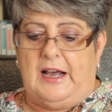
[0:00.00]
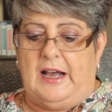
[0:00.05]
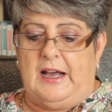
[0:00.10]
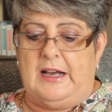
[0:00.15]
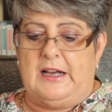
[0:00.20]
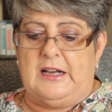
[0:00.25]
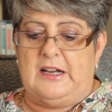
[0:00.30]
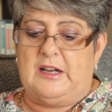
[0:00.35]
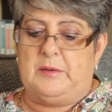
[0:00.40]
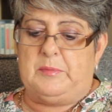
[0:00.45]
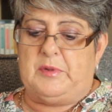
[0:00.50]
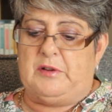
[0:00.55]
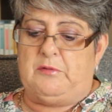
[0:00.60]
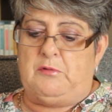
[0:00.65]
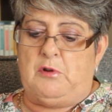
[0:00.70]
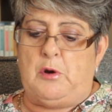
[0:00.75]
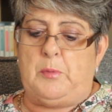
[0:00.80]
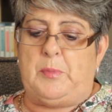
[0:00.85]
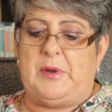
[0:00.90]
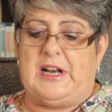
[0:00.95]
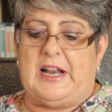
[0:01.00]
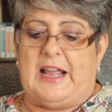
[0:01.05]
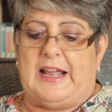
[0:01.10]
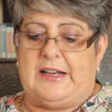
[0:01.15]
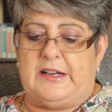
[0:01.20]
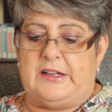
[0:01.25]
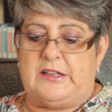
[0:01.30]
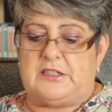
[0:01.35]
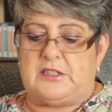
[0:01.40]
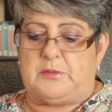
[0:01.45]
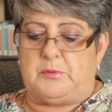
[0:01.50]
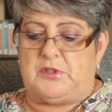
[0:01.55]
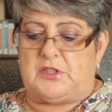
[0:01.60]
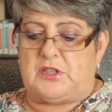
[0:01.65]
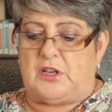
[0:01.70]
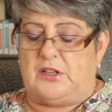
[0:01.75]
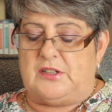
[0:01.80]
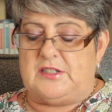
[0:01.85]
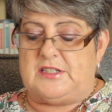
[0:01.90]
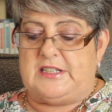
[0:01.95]
but Ruby Lennox was
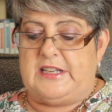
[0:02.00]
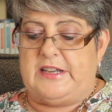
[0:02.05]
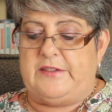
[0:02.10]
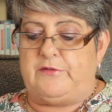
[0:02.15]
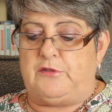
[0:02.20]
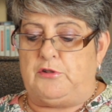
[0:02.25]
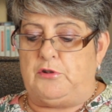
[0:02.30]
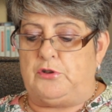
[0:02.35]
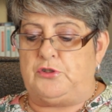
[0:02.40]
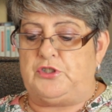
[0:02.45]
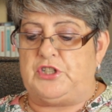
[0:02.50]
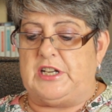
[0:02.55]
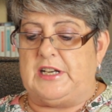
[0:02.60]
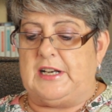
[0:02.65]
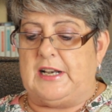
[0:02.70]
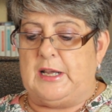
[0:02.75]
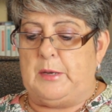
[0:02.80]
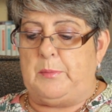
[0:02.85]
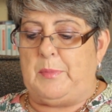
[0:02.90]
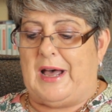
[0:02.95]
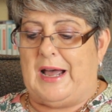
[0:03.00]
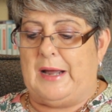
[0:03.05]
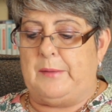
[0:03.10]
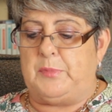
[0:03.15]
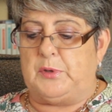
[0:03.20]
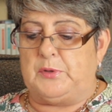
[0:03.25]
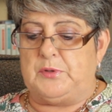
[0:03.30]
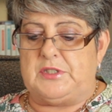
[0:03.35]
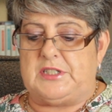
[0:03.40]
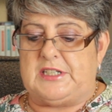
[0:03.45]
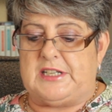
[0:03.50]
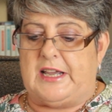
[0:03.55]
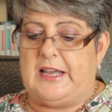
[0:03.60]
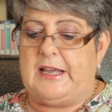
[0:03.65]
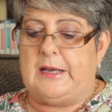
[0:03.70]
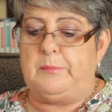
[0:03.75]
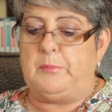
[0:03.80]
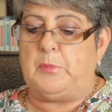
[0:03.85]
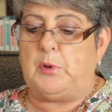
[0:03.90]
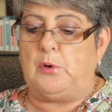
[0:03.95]
conceived grudgingly by
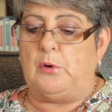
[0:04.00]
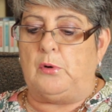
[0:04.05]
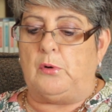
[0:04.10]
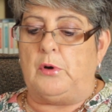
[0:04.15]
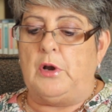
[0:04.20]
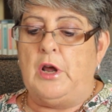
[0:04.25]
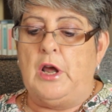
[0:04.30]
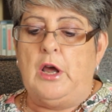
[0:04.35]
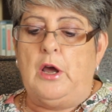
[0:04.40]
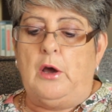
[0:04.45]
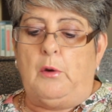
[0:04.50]
Bunty and born